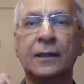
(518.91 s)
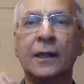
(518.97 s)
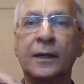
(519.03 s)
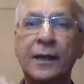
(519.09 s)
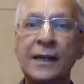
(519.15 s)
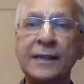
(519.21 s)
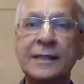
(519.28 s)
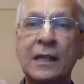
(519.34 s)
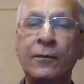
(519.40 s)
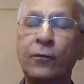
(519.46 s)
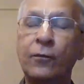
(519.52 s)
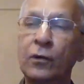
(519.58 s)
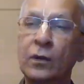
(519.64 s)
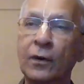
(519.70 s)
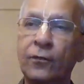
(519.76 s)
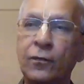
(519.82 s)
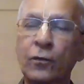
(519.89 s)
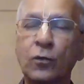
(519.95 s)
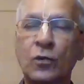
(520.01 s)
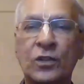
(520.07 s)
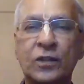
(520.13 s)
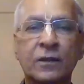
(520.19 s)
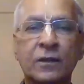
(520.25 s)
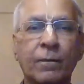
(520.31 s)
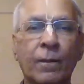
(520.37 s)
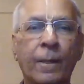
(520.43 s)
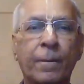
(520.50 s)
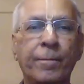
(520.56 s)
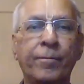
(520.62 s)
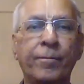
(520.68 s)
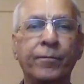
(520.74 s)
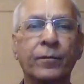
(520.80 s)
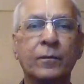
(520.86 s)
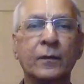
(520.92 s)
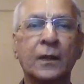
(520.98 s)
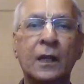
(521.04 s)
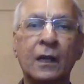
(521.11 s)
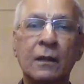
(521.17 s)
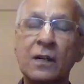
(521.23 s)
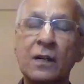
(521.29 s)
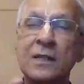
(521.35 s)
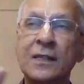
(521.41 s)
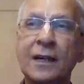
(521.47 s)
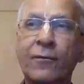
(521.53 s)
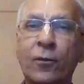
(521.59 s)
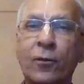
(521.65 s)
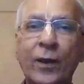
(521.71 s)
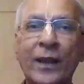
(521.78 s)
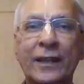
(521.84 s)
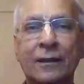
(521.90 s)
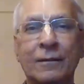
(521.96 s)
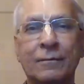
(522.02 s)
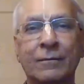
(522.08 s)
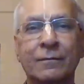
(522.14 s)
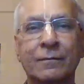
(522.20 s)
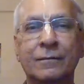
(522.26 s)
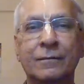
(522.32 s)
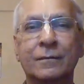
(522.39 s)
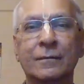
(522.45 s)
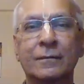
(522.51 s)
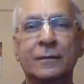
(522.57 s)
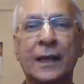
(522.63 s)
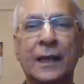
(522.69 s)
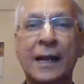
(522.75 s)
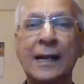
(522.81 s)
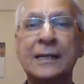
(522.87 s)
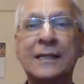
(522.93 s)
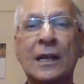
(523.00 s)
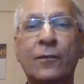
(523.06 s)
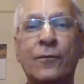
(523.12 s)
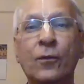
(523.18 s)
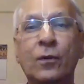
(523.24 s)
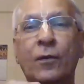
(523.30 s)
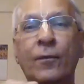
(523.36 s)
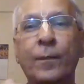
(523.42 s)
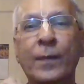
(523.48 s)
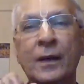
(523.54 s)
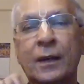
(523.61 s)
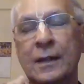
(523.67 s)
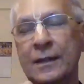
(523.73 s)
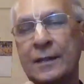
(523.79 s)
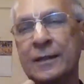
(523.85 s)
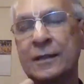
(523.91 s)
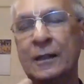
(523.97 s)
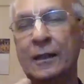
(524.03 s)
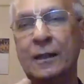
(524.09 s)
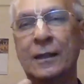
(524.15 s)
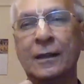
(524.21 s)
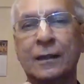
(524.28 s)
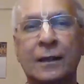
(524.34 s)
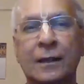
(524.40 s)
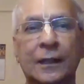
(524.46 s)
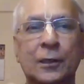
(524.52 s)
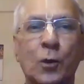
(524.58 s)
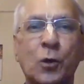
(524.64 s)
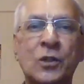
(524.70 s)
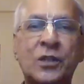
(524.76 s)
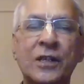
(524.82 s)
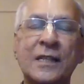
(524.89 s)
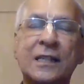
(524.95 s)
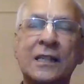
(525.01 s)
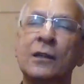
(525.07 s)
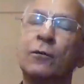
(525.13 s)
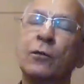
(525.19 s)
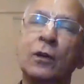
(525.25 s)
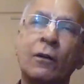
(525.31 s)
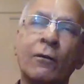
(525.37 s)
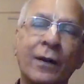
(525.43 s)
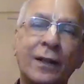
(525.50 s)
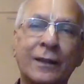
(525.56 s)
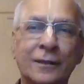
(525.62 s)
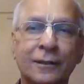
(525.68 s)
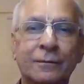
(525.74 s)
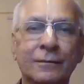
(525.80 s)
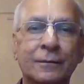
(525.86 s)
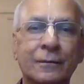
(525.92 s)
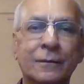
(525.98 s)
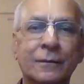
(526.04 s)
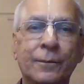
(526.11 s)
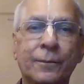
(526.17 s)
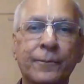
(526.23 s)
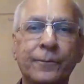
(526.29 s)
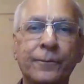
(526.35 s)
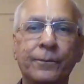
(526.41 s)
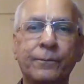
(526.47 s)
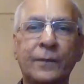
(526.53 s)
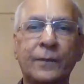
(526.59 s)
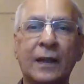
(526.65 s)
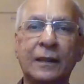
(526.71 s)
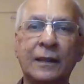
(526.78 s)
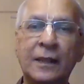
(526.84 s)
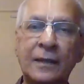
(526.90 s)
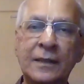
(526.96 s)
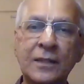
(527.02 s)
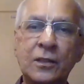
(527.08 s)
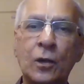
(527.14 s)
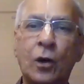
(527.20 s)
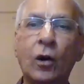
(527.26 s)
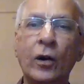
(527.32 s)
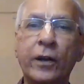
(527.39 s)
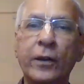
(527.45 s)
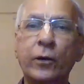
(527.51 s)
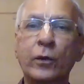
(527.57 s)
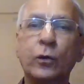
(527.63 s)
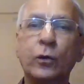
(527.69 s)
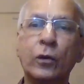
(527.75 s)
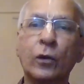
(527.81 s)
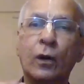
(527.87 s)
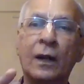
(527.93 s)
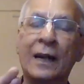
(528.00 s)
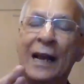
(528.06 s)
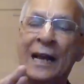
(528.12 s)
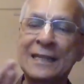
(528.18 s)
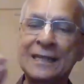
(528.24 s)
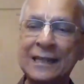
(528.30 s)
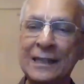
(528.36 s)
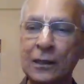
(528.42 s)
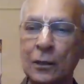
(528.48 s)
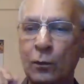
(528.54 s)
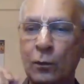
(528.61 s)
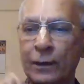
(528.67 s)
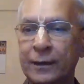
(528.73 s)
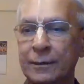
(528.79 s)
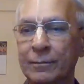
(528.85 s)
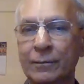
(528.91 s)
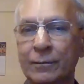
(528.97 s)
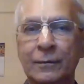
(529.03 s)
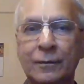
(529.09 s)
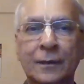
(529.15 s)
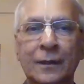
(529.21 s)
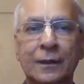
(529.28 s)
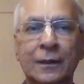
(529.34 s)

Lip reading: The trees are full of fruits. The rivers are flowing. The hills are full of minerals. And the oceans full of wealth. And this is all due to your glancing over them.